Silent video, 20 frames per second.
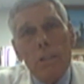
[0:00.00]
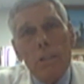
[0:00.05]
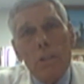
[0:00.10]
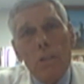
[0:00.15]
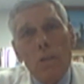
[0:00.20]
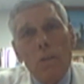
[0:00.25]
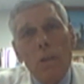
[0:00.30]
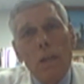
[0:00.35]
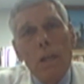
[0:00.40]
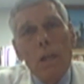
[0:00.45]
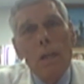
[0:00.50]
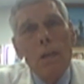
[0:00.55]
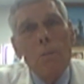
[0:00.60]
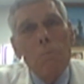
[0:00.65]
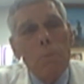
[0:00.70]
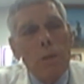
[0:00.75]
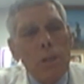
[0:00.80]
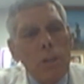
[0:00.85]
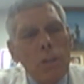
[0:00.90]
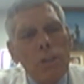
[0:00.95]
So,
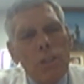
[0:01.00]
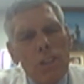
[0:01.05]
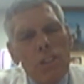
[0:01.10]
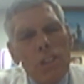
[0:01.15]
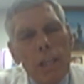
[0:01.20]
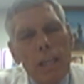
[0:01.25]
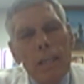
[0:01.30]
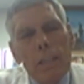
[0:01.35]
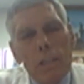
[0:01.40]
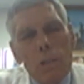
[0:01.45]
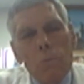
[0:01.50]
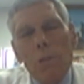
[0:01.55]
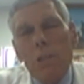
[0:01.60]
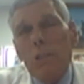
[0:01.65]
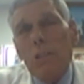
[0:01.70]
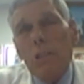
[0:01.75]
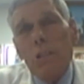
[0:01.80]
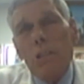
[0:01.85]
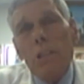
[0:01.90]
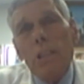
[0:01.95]
but you should change it
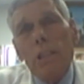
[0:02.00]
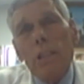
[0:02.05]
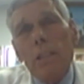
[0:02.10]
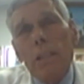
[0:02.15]
once you see